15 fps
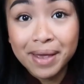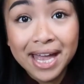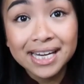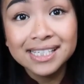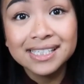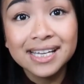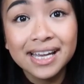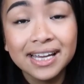
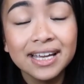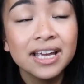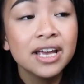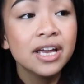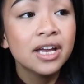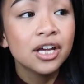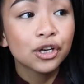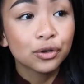Patty's Day,
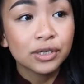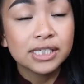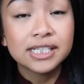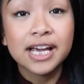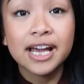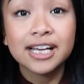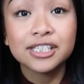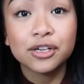green
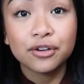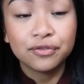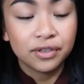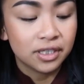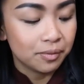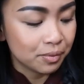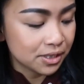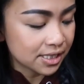tags are
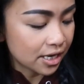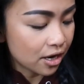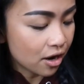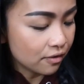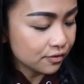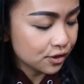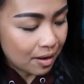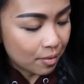50%
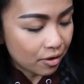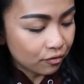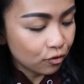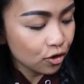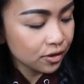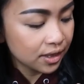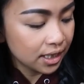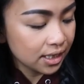off. I bought
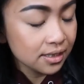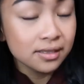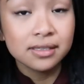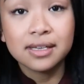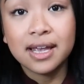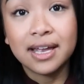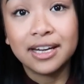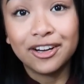4
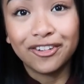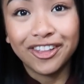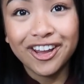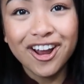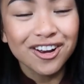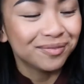things, and here they